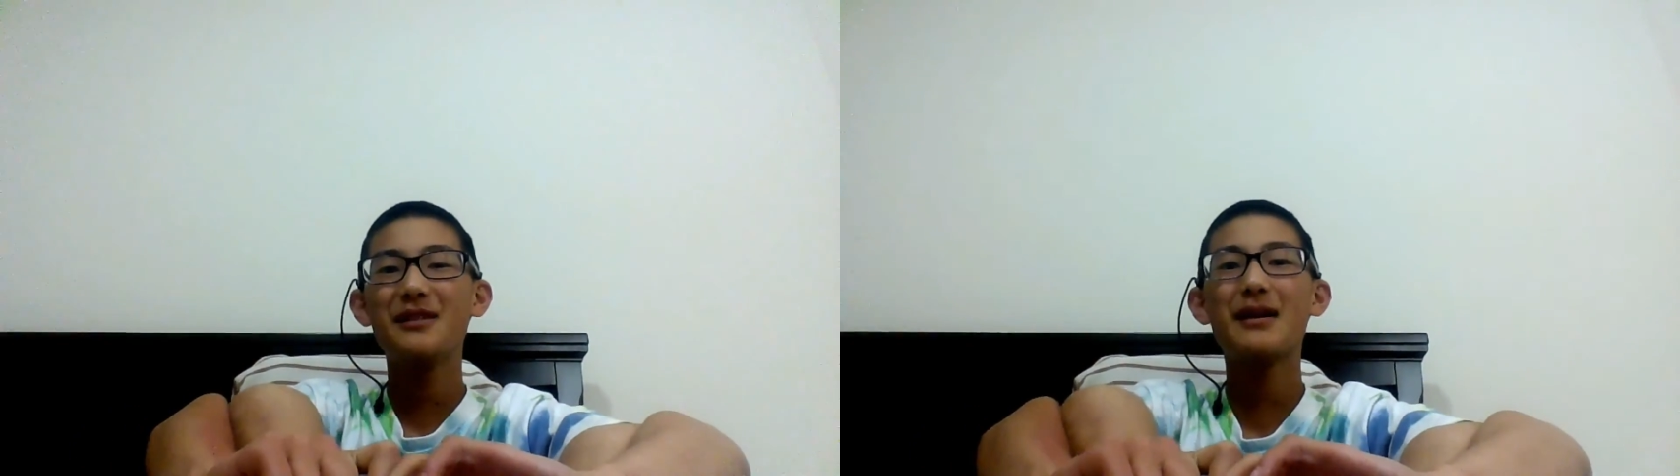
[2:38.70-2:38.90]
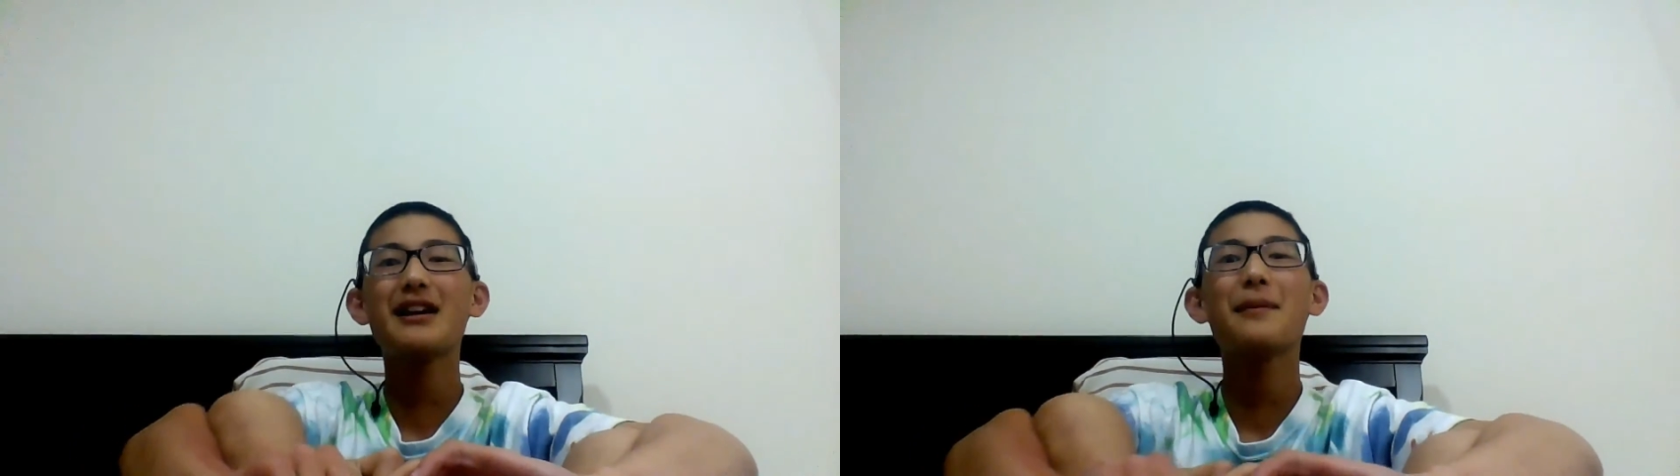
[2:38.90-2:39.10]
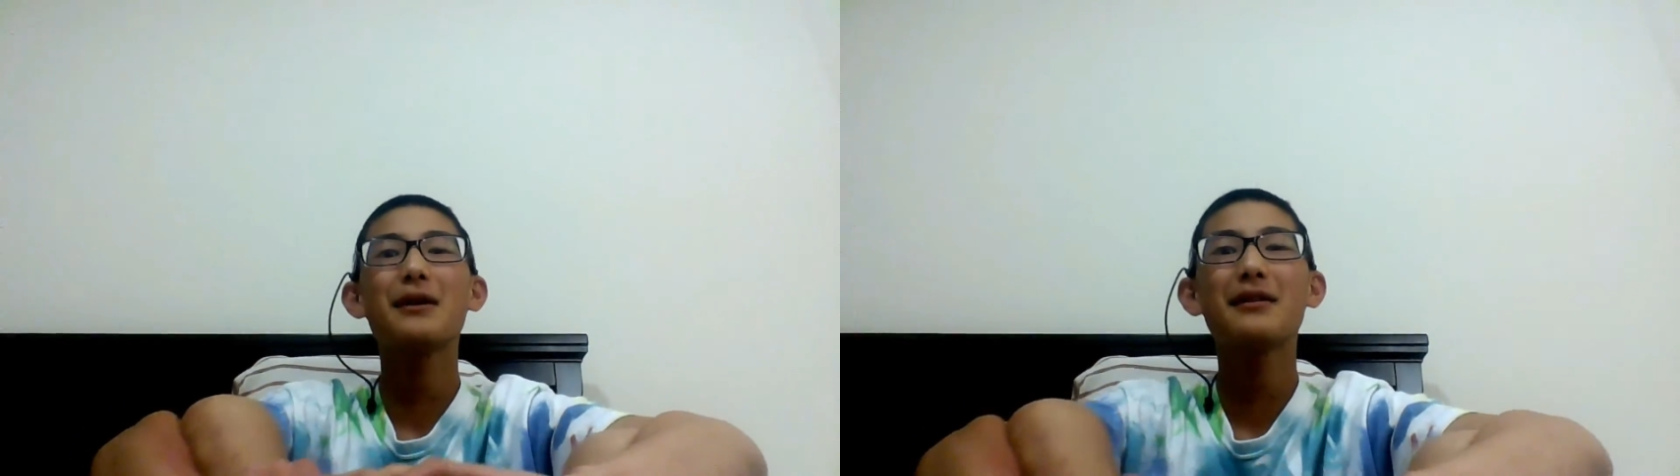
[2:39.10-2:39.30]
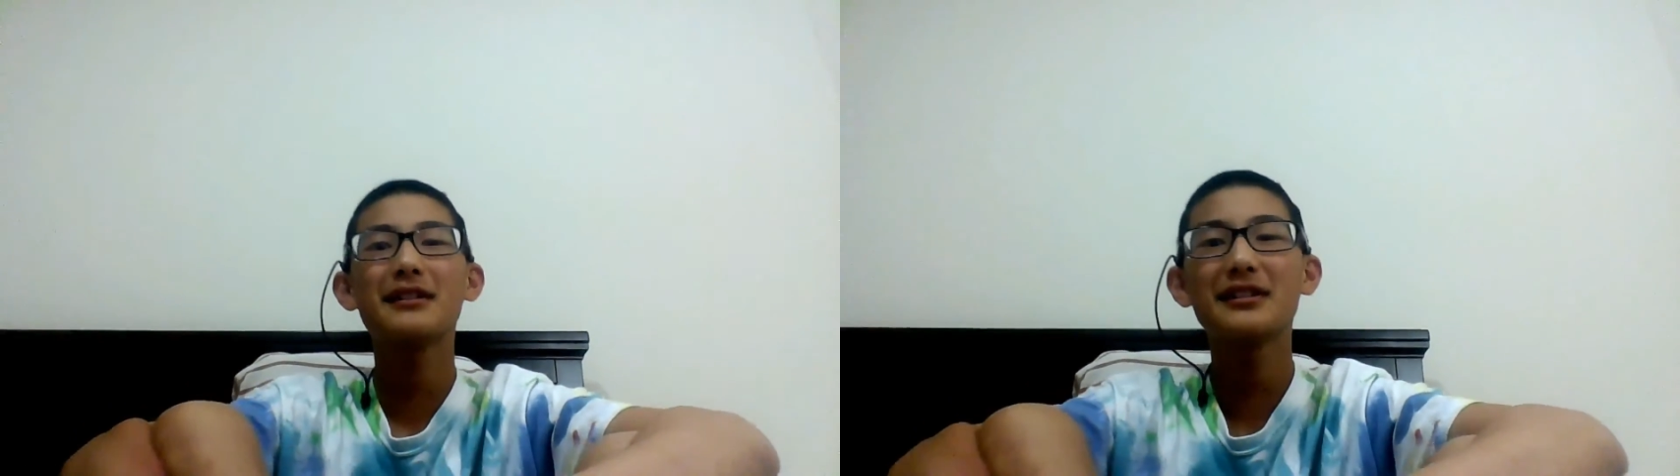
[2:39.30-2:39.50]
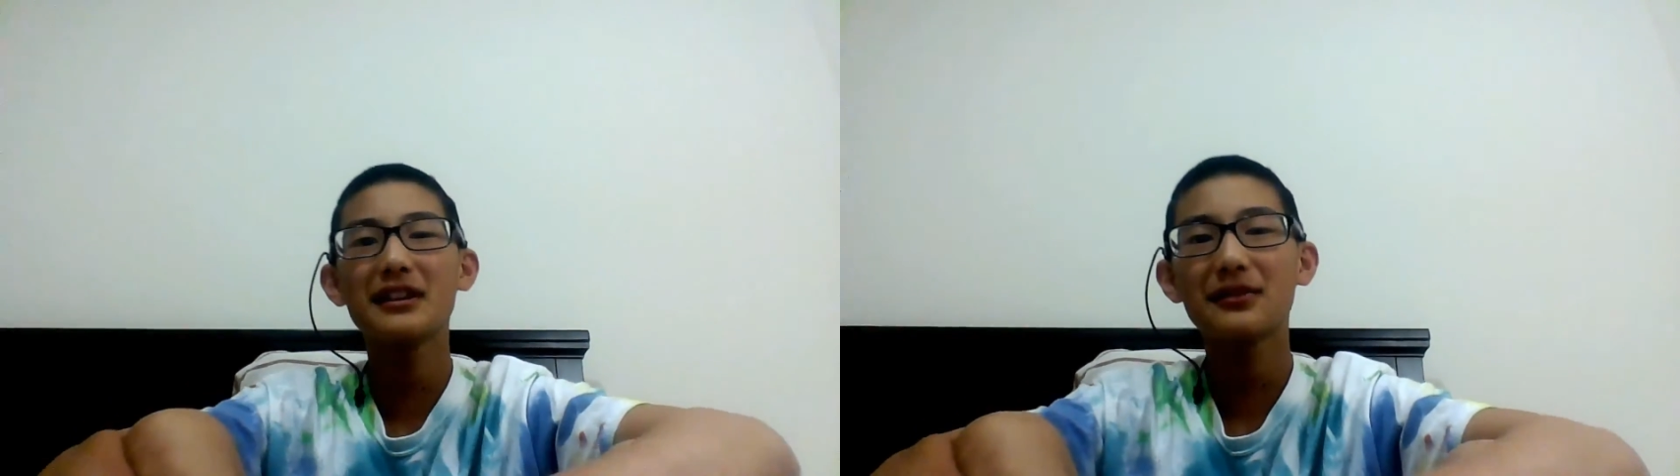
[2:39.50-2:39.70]
you might not be able
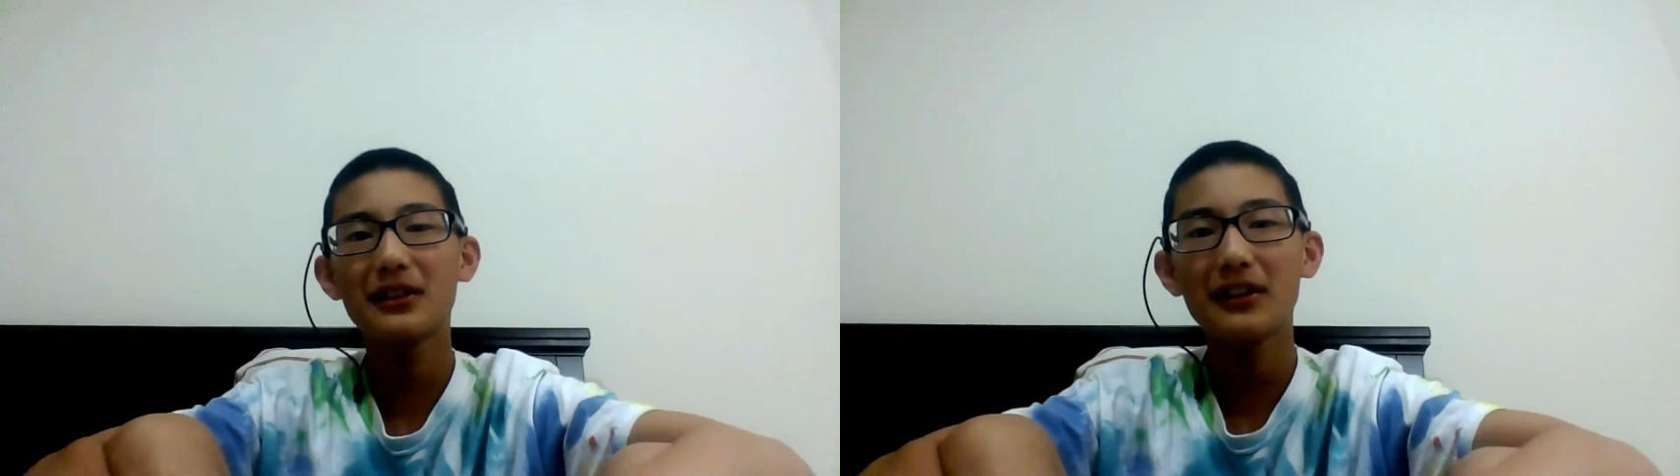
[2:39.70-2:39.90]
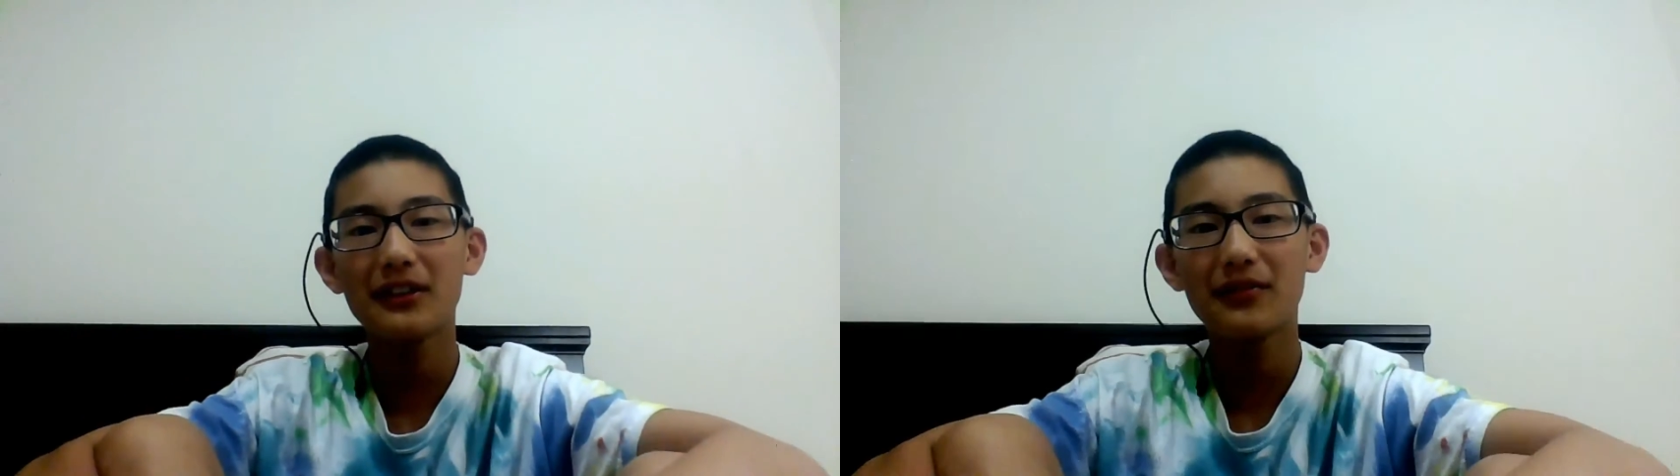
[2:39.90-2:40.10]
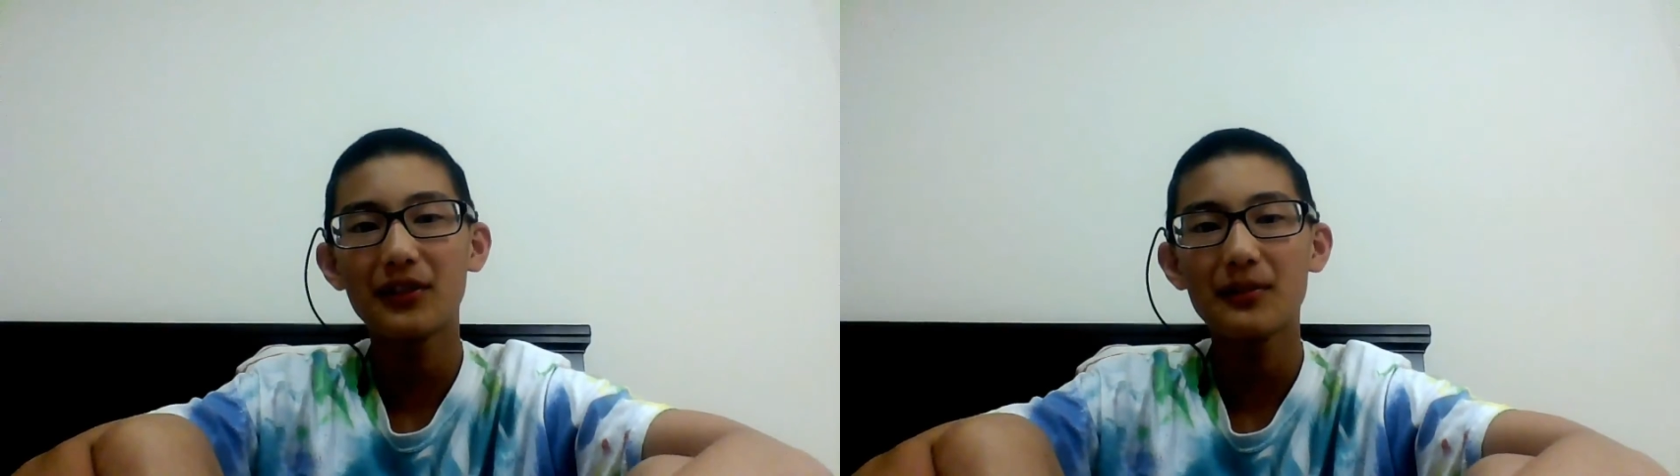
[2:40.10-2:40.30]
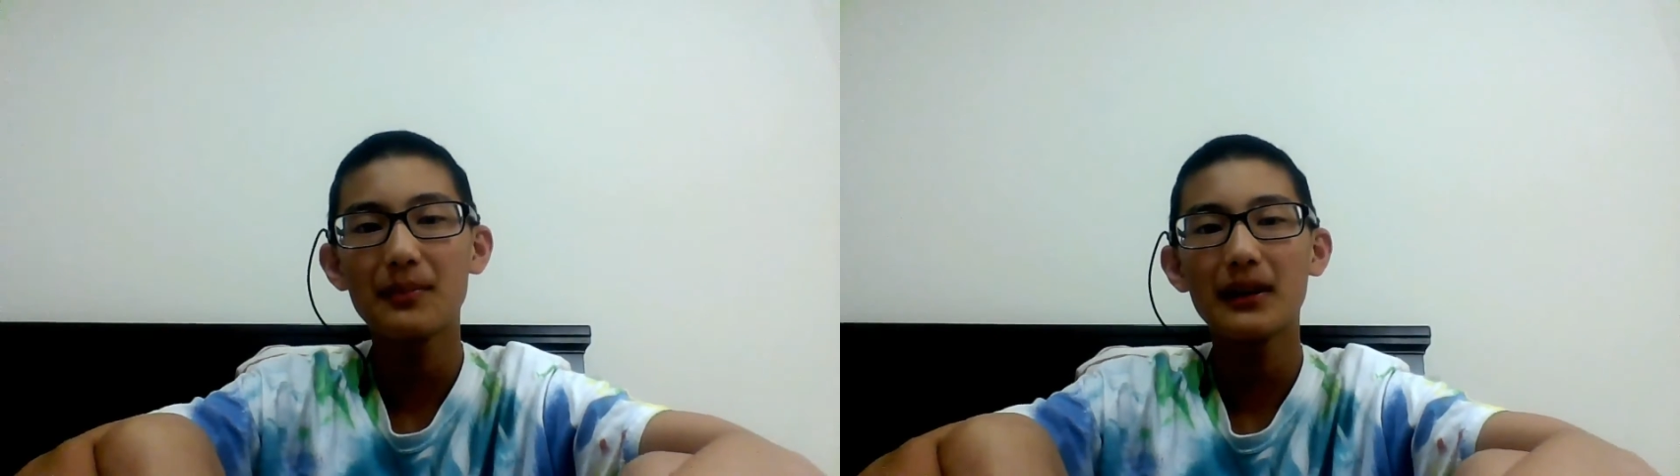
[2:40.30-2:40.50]
to see as well on the phone,